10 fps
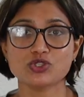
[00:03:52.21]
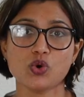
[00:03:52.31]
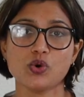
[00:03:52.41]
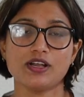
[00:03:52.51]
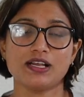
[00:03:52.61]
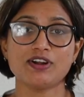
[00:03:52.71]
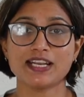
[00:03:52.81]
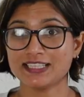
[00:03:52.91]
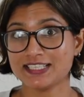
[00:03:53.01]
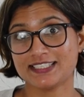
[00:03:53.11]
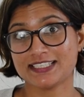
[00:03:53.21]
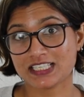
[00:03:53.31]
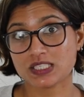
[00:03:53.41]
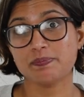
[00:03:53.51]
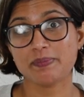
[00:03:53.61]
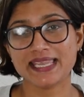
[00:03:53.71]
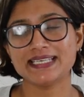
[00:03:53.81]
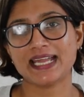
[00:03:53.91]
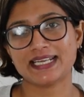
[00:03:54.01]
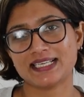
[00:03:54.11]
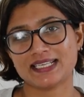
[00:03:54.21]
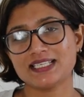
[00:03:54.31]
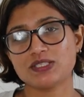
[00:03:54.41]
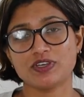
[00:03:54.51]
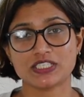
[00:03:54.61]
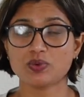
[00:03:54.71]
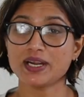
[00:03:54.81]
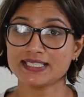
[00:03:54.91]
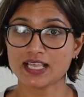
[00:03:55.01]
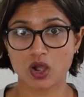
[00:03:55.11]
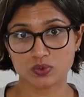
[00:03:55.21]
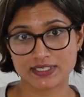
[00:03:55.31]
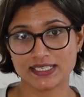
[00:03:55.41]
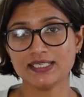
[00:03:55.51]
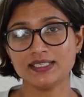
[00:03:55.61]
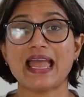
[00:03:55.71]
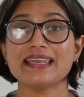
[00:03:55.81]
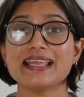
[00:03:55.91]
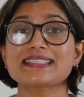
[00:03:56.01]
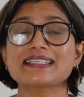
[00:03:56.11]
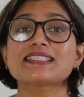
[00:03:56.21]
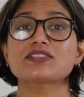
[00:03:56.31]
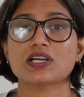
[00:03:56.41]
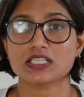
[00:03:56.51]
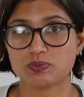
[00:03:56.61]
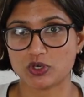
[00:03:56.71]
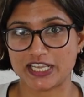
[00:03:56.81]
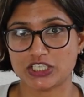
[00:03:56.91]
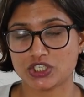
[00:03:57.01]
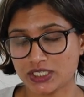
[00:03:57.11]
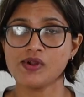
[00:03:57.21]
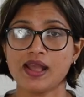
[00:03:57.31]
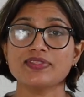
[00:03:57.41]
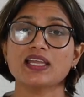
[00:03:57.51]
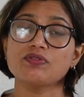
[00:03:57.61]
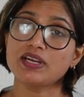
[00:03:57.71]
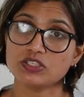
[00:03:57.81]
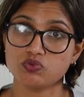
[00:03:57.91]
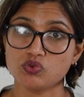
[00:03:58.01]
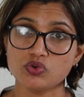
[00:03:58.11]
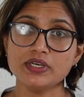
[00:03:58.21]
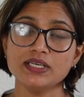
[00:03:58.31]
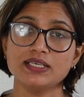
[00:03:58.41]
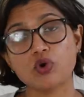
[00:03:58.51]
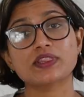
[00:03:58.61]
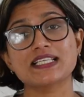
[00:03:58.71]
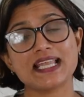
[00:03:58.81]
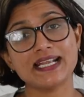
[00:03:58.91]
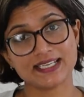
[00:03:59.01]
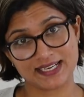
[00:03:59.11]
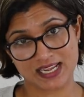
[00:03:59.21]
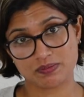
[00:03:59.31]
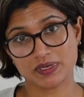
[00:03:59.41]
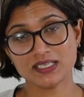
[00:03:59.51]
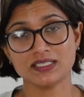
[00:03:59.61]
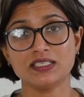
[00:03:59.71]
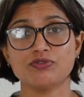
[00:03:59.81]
So what are the 6 main categories? First one is housing, and next is transportation, and the other one is food. Fourth is entertainment.